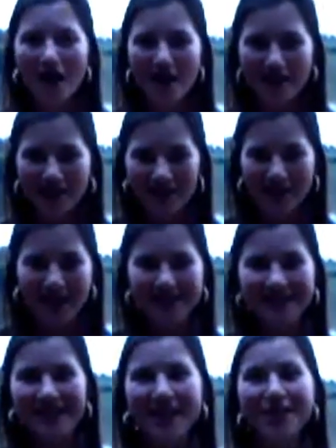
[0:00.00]
Hi guys,
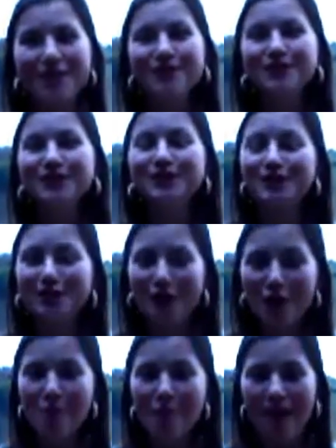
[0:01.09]
thank you
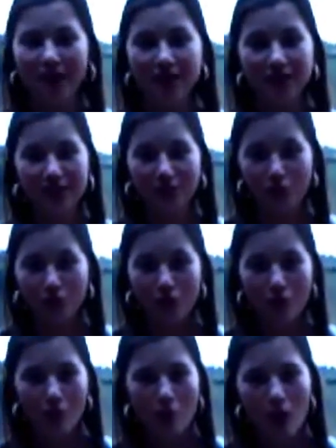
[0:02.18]
so much
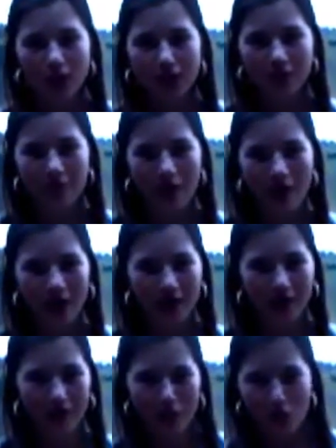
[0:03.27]
for watching my
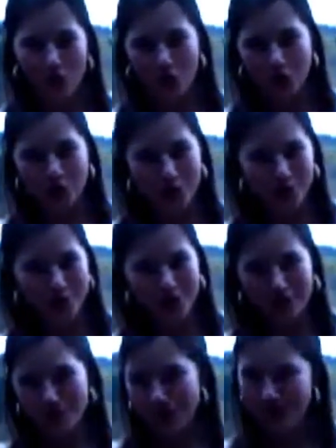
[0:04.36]
The Good,
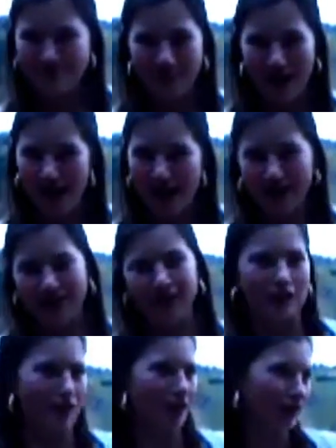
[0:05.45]
the Bad, and the
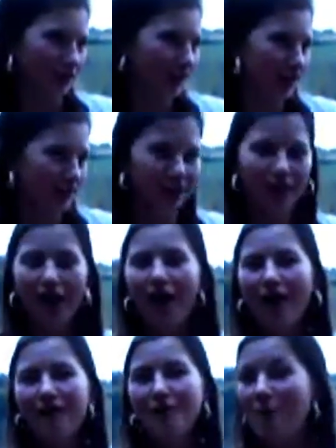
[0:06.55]
Ugly
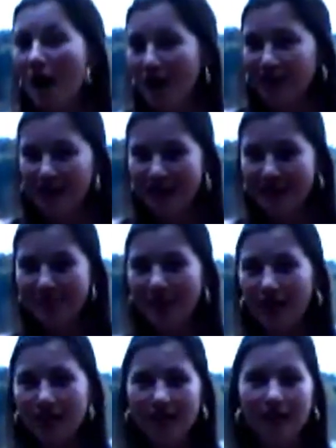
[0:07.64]
of the Modern Day
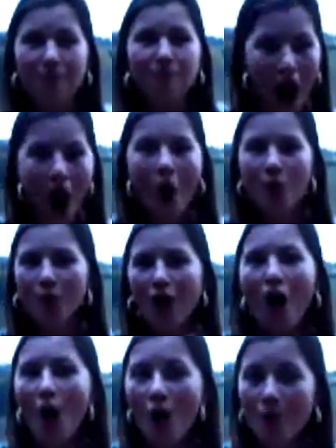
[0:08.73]
Samaritan. We are
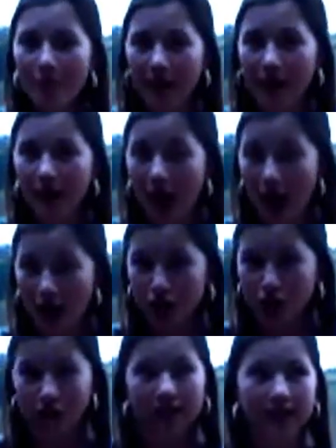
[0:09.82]
hoping,
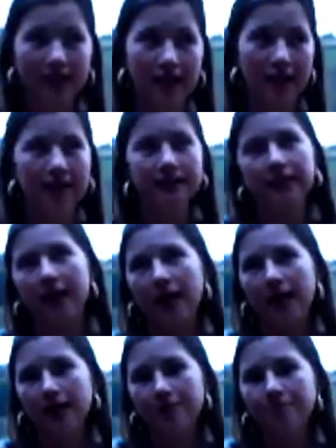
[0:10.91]
actually, in the next,
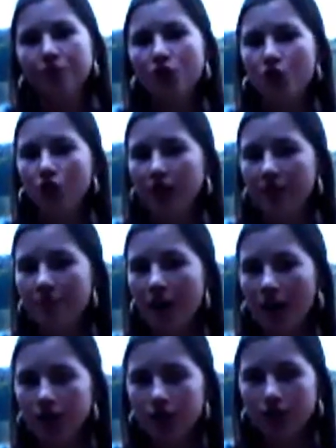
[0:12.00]
3 months,